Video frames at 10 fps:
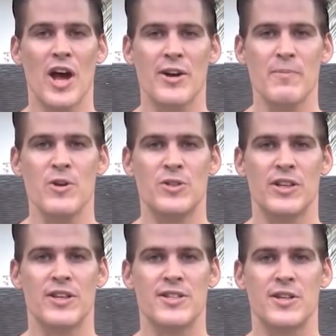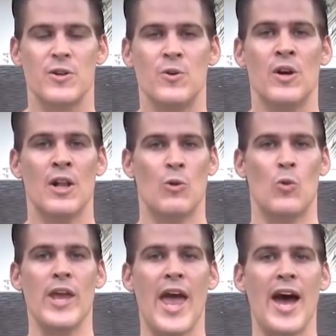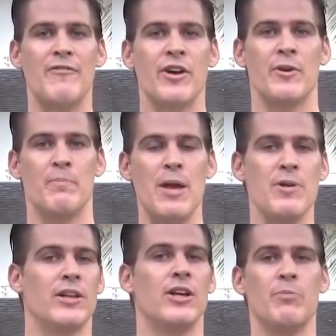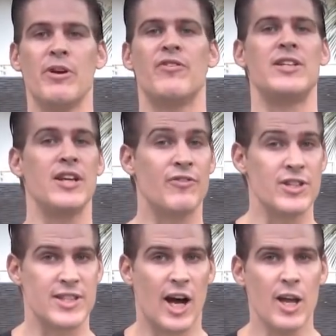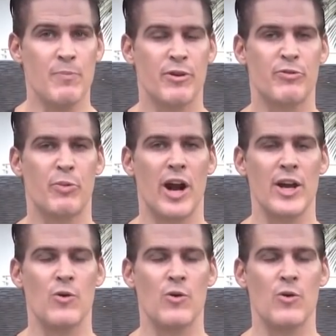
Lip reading: We're not immune to this too. We have maybe a little bit of a different type of